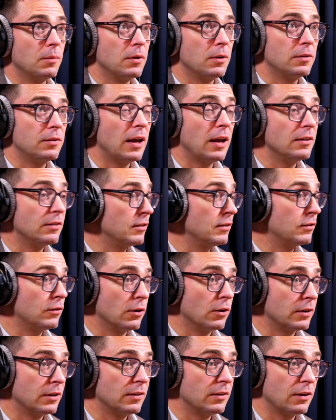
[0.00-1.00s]
days in
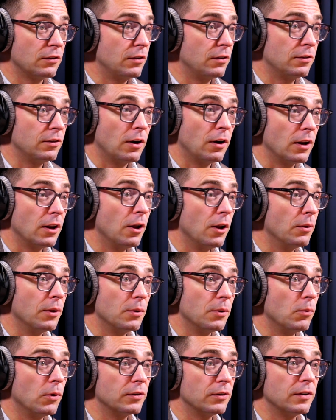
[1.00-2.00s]
stock is actually slightly lower than
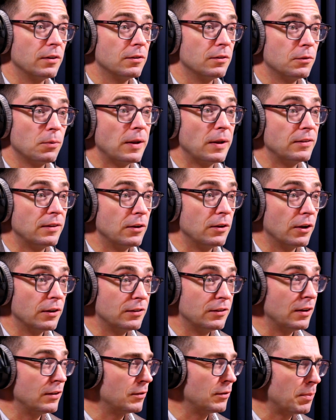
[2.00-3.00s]
it was in
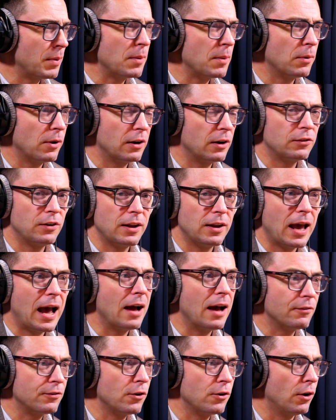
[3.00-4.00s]
2019. So people actually
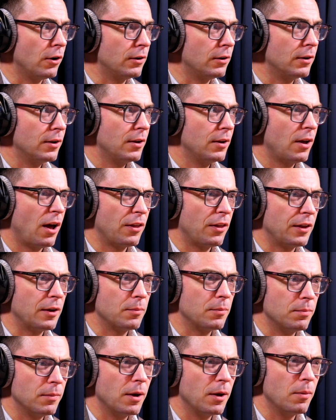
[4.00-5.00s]
have got, I think,
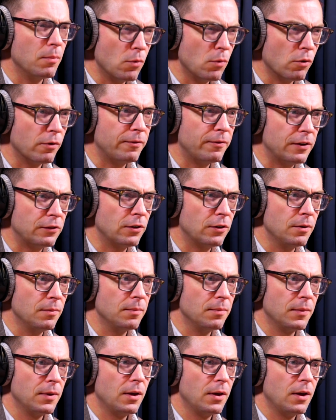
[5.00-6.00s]
more efficient
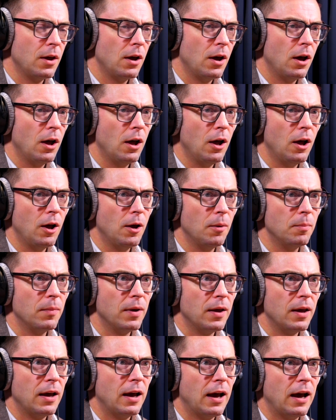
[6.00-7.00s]

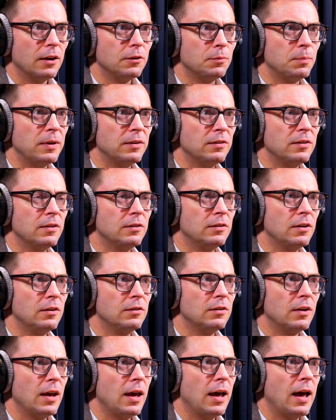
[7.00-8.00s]
as
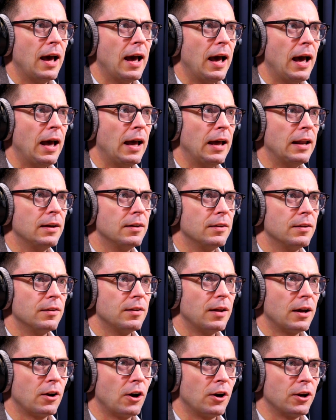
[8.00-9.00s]
businesses, and
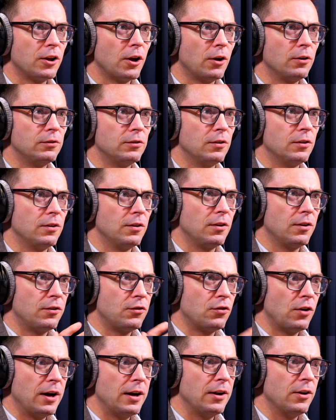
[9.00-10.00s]
that kind of goes to the
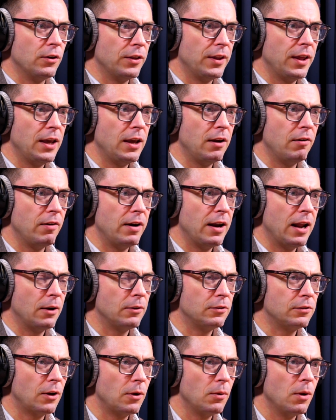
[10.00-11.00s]
trading on the here and now.
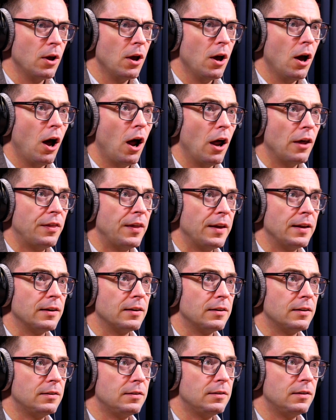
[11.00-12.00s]
So I think
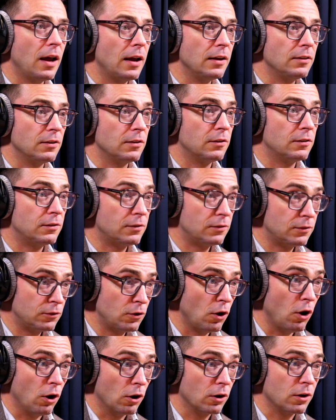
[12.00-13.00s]
days in
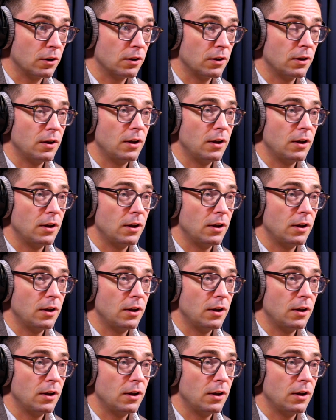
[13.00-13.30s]
stock